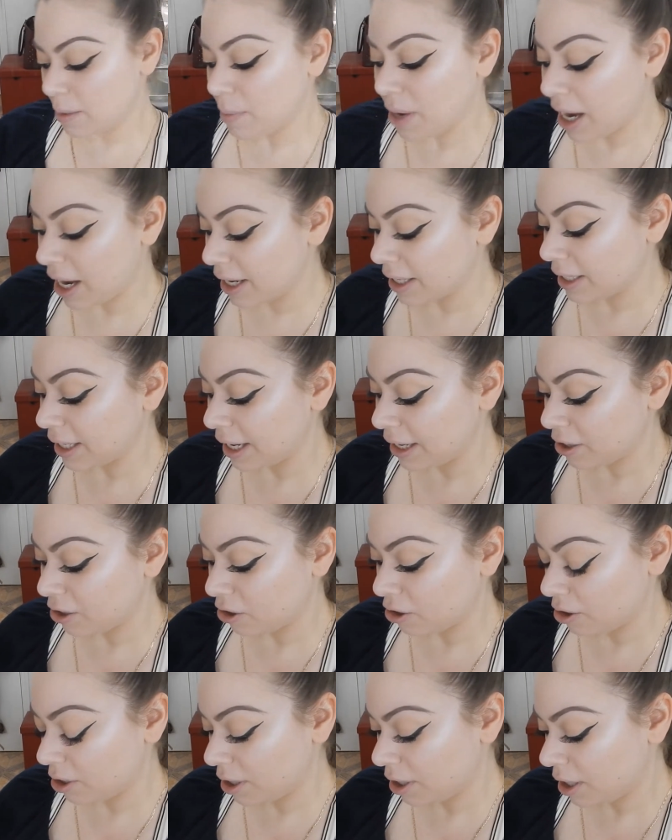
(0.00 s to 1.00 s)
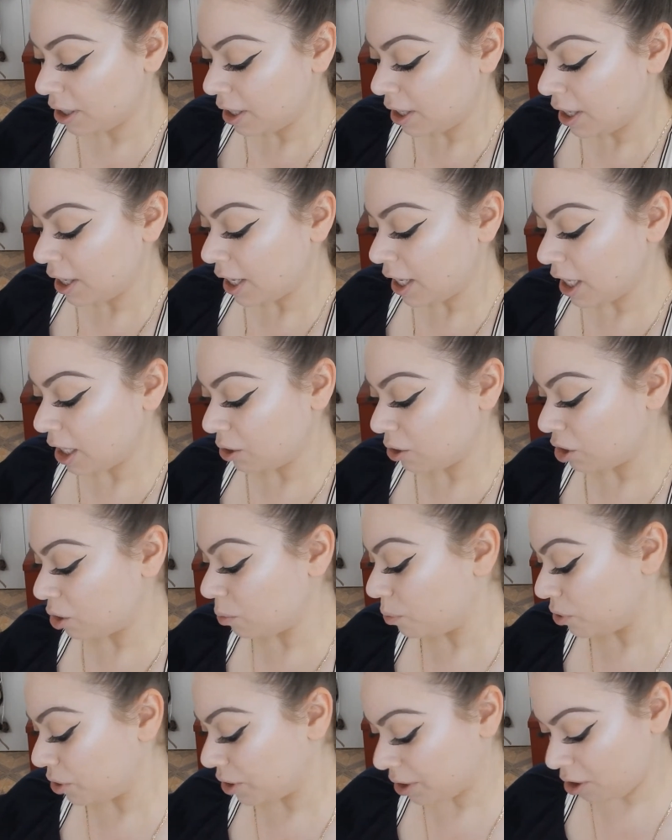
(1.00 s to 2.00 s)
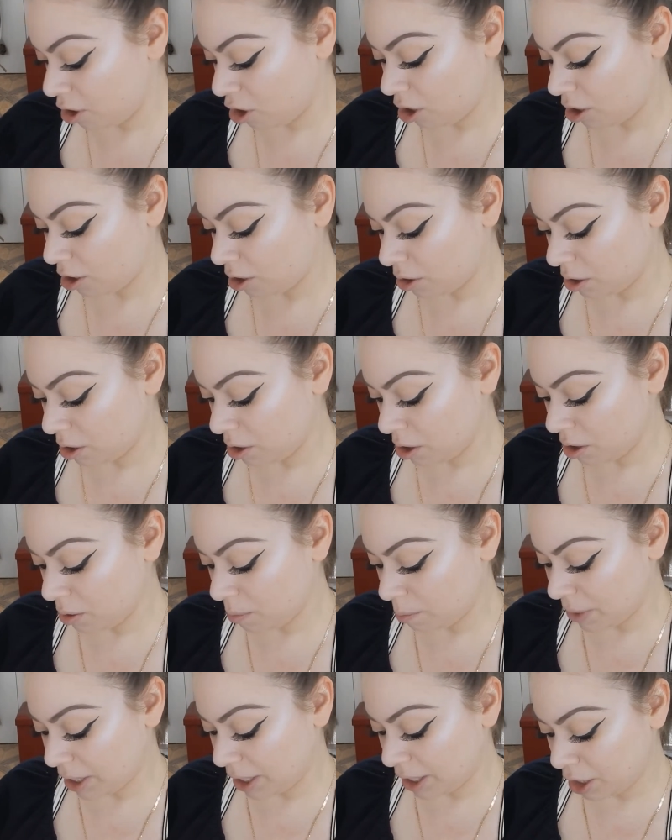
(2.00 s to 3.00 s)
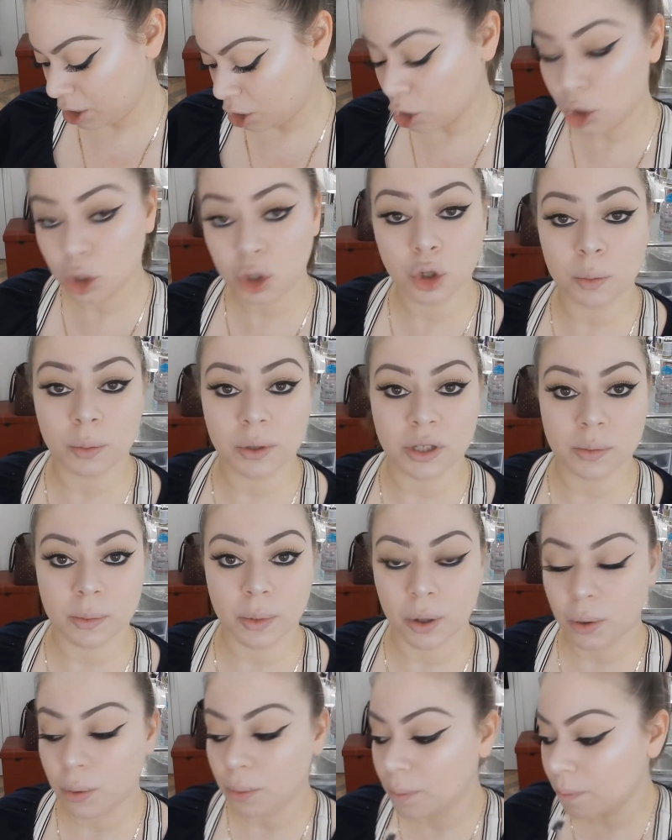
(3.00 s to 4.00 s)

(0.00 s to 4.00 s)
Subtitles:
highlighter and I'm gonna put it on my Cupid's bow.